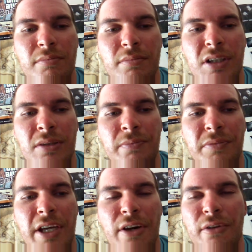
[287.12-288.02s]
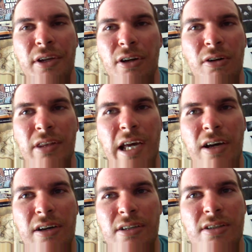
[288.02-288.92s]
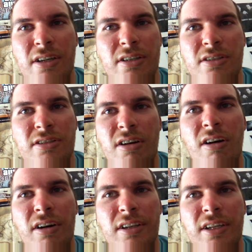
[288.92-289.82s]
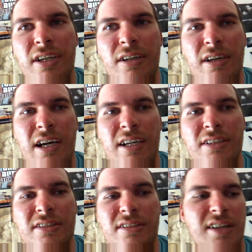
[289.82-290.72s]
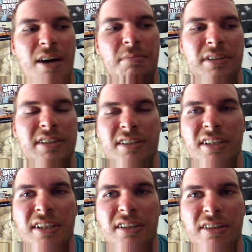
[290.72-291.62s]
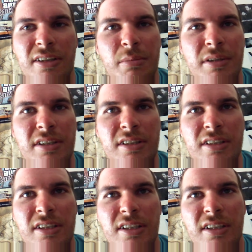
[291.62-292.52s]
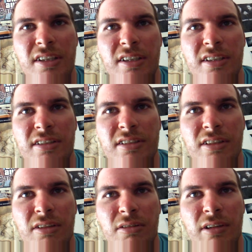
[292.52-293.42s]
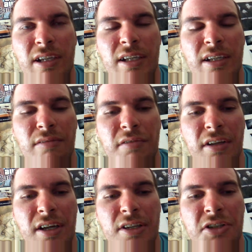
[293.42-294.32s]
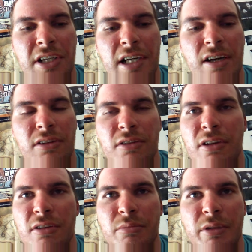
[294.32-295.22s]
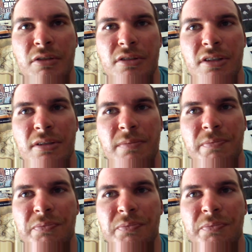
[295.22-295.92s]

But I only heard that Untouched song, and then I just stopped listening to them. So I definitely gotta check out their other music.